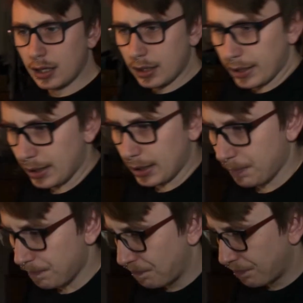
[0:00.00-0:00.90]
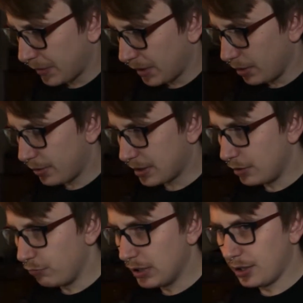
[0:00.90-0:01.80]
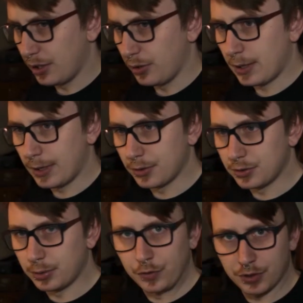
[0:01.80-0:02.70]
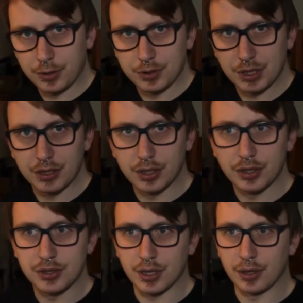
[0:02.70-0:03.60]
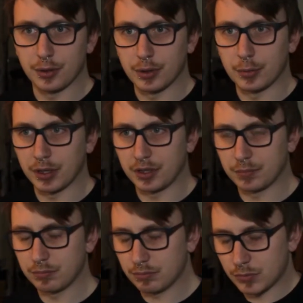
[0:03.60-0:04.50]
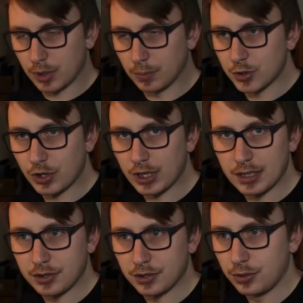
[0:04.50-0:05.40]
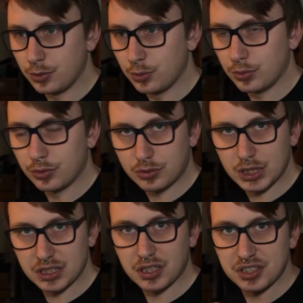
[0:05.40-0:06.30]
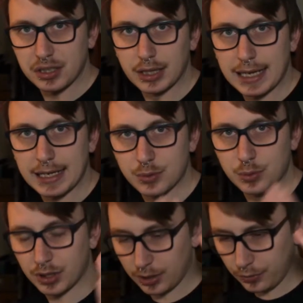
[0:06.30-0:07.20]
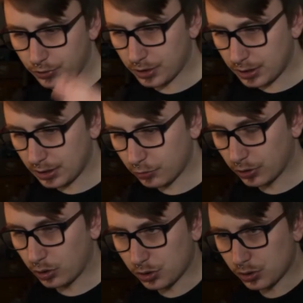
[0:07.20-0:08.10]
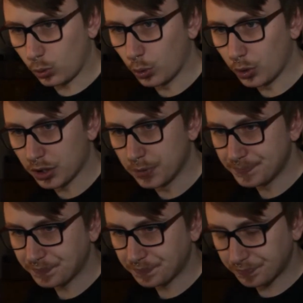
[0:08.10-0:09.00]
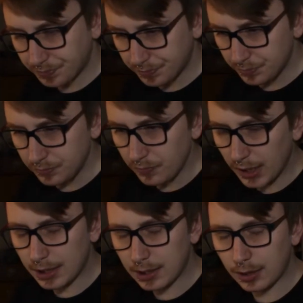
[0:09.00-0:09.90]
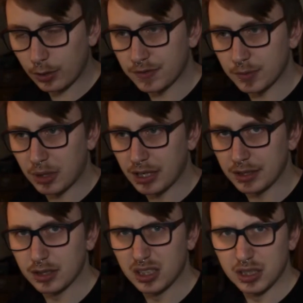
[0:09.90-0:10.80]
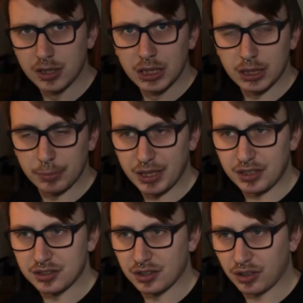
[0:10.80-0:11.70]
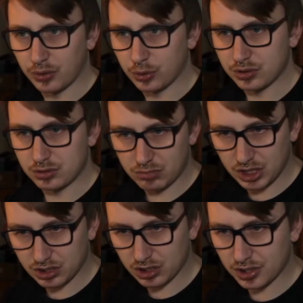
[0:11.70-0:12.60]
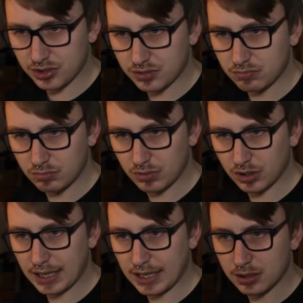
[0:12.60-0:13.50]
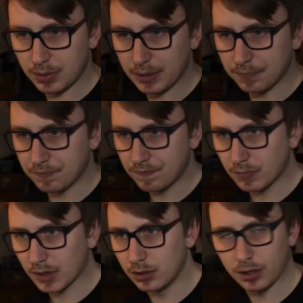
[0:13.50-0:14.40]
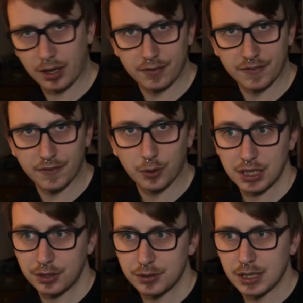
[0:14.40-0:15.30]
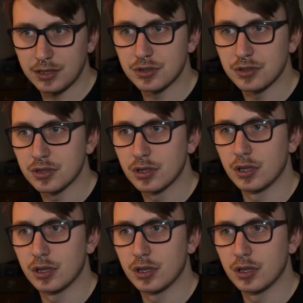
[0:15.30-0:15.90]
I don't actually really know how else to introduce it, so I'm going to jump straight into discussing the case, working through it in chronological order, and then I'll offer my opinions and thoughts, discuss the case a bit, look at other false accusations,